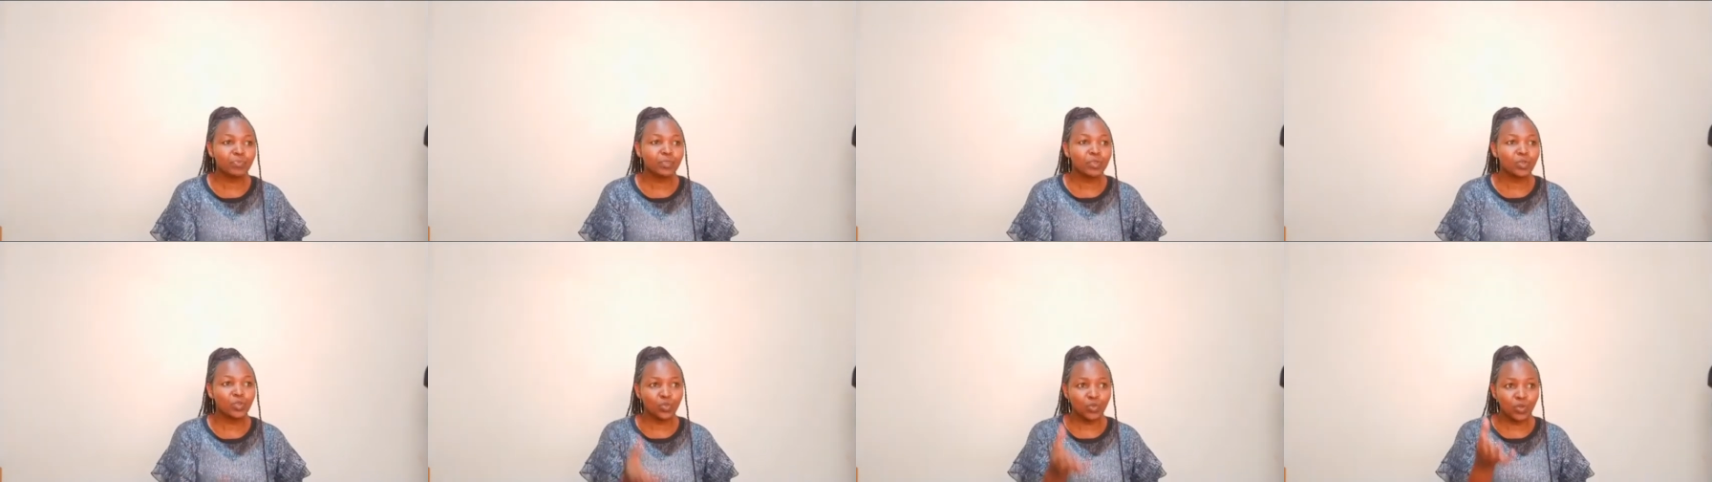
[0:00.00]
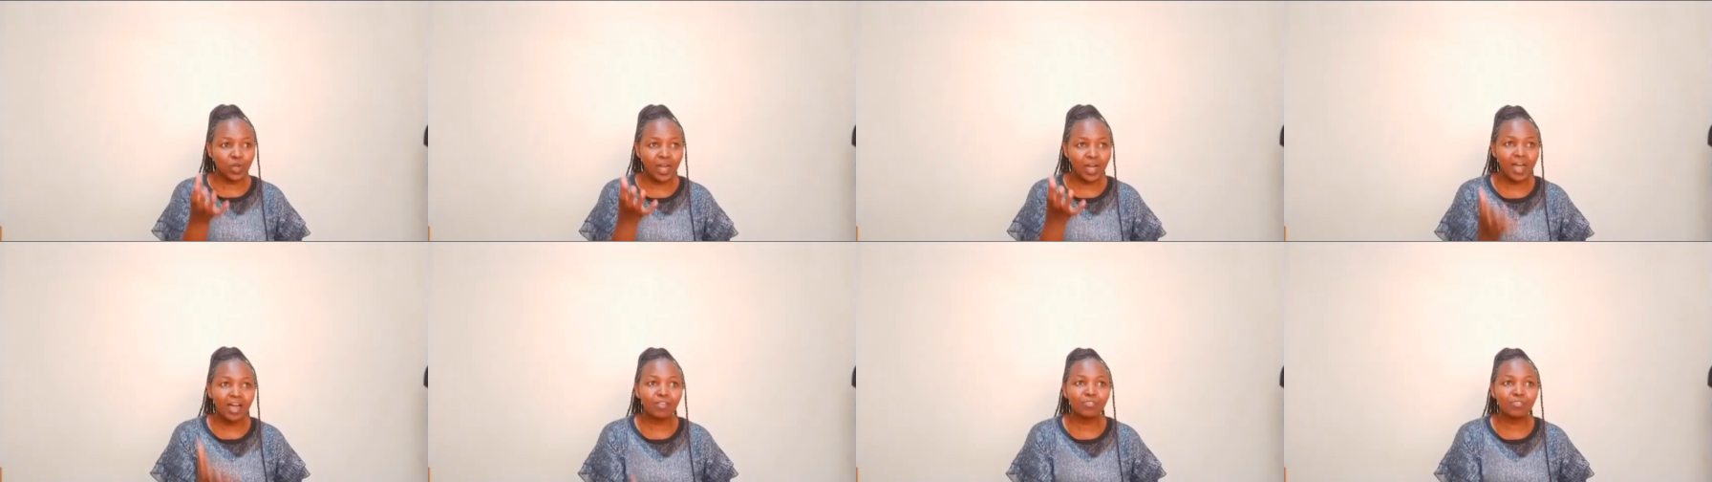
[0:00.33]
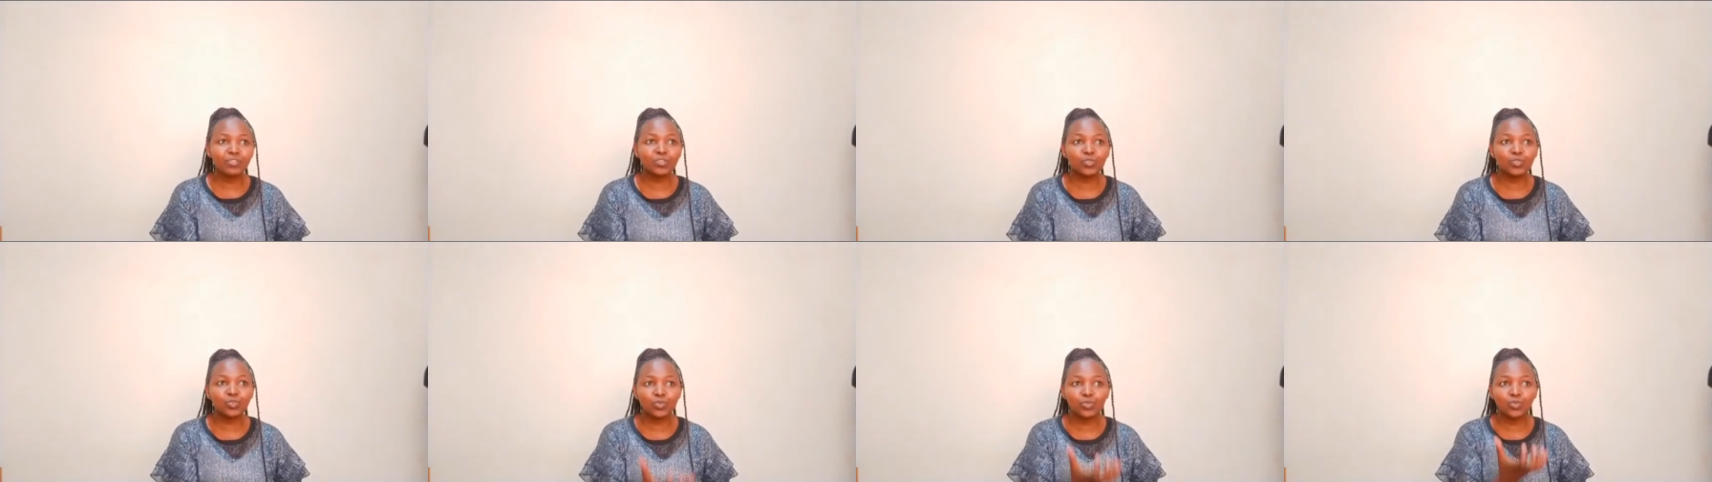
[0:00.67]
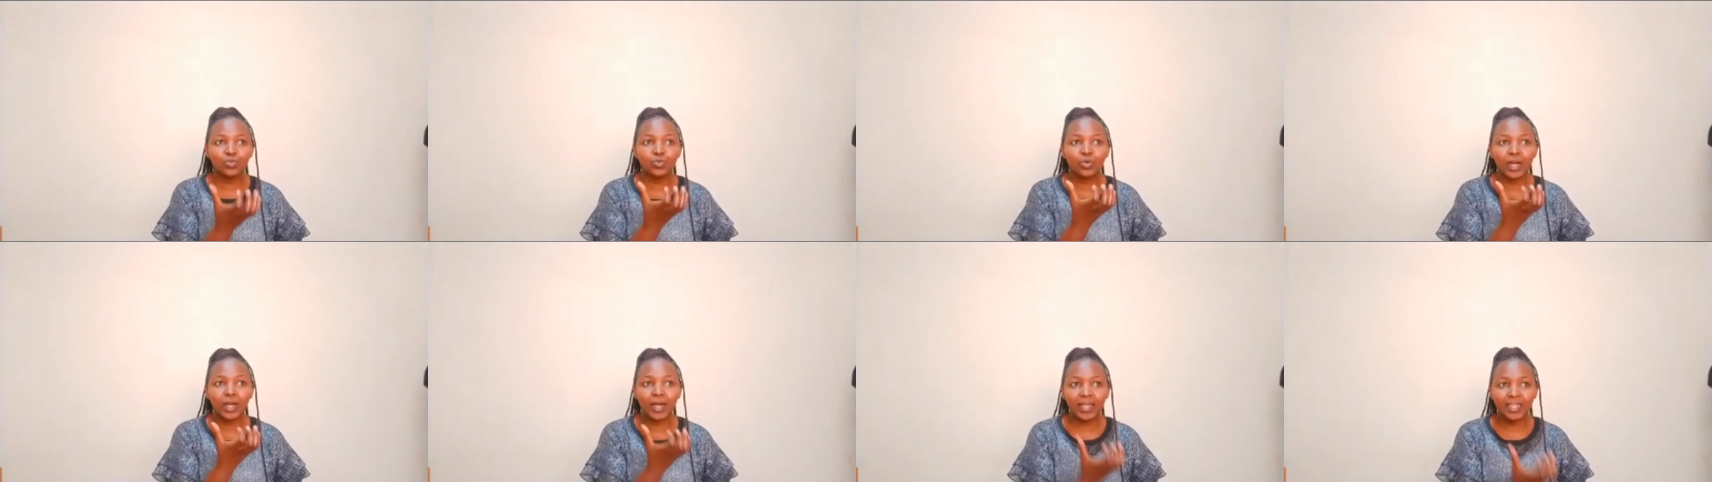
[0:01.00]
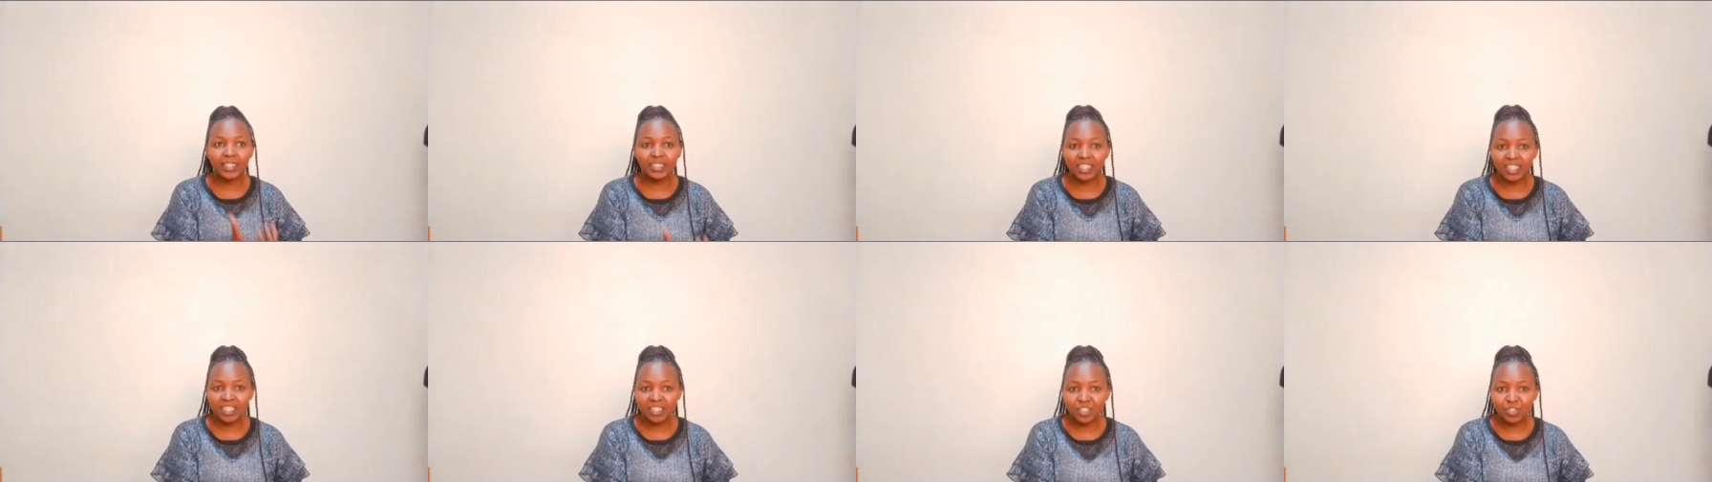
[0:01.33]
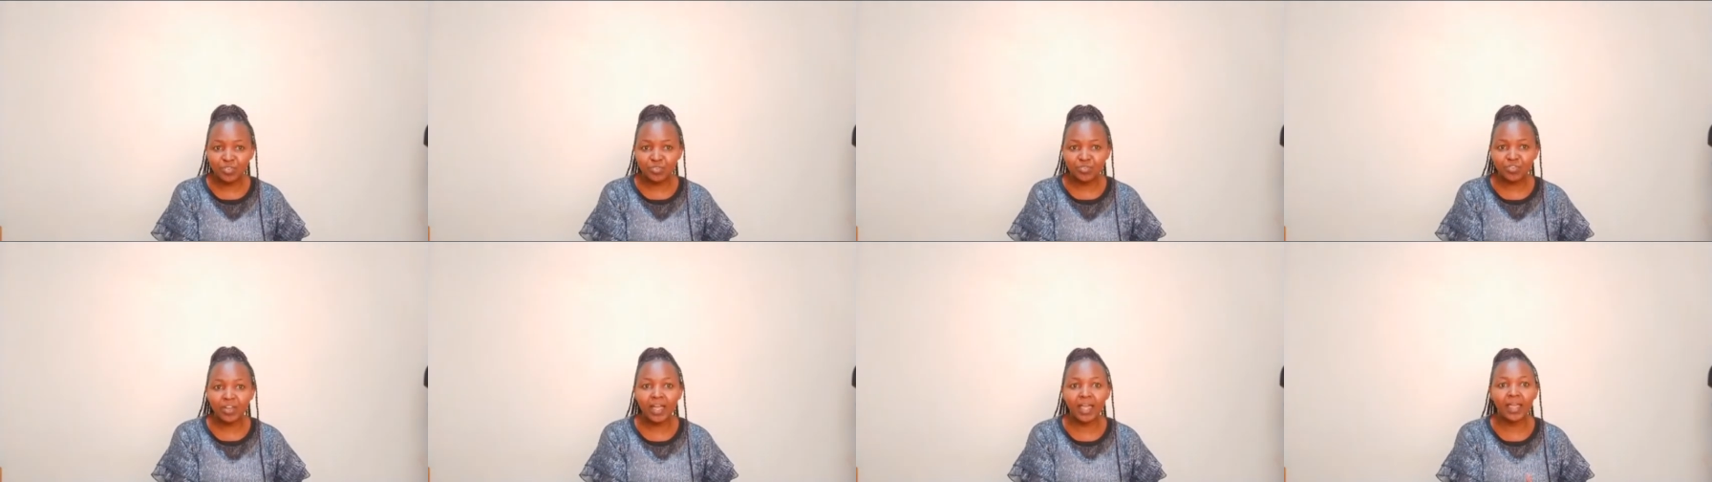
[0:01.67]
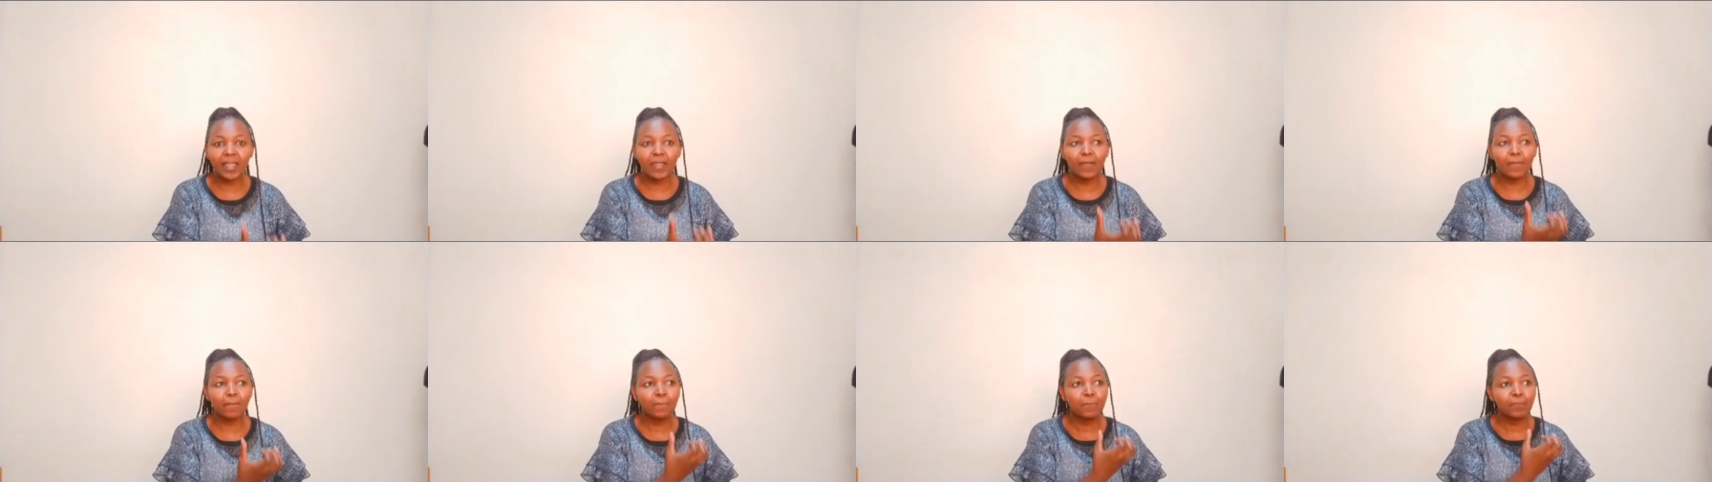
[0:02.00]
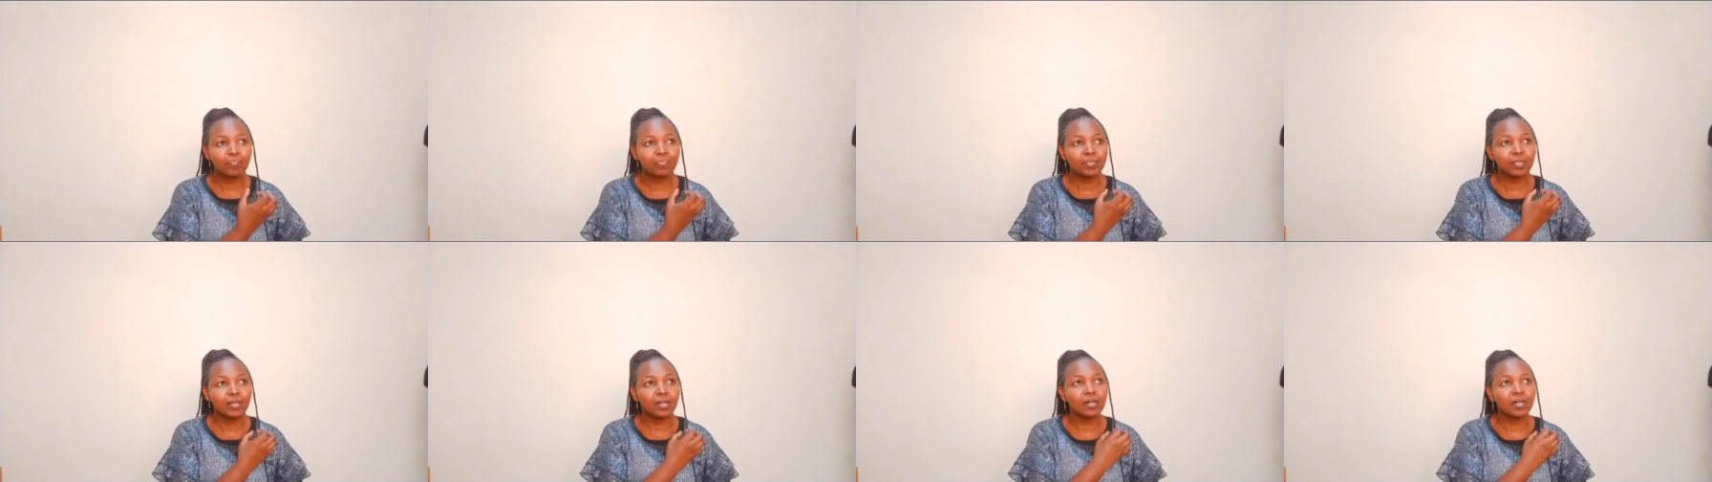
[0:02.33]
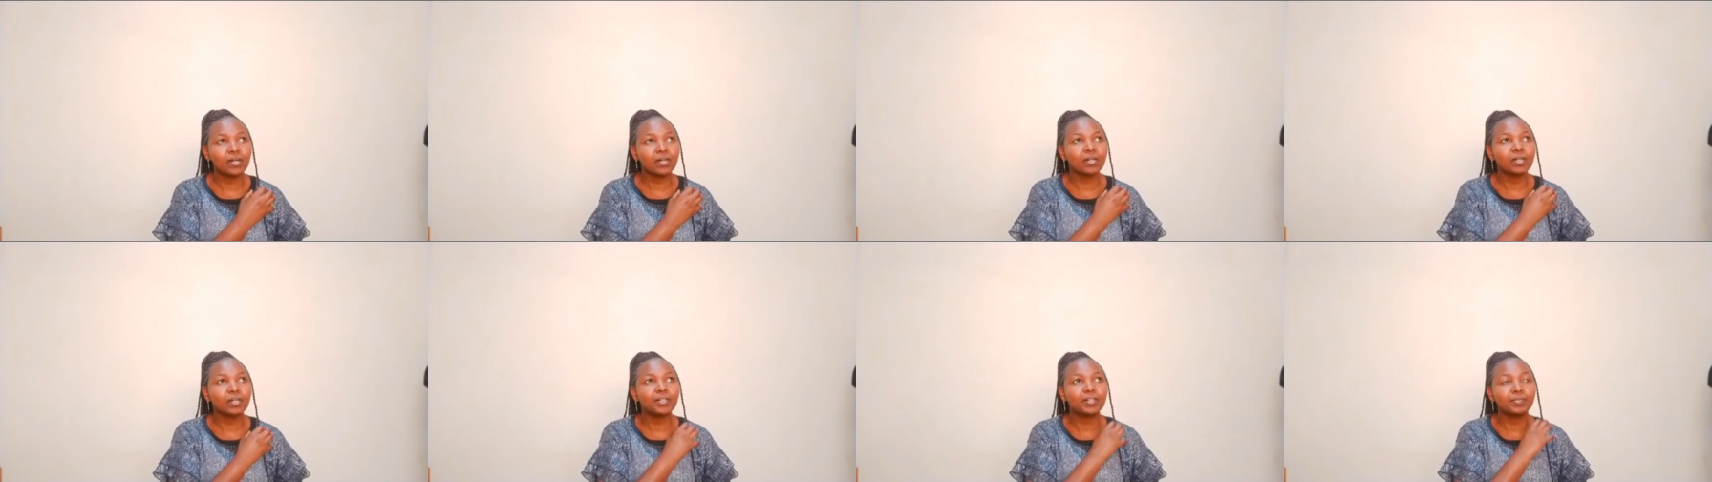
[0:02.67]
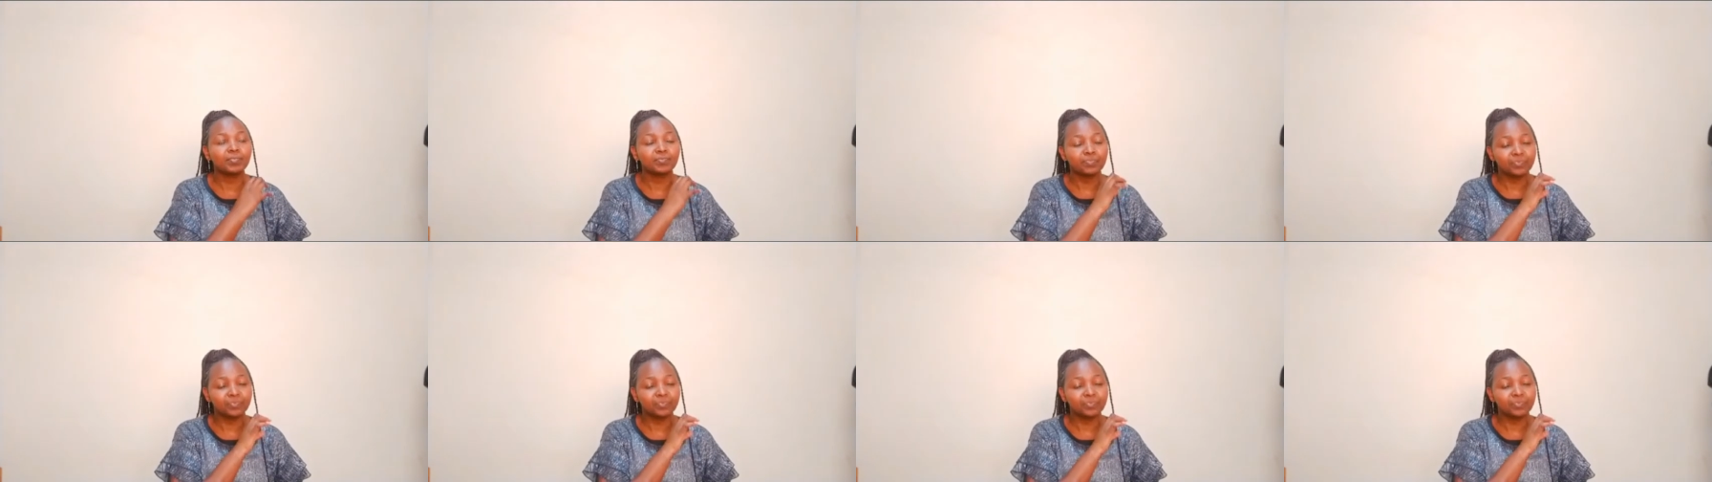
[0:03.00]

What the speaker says: you have to identify a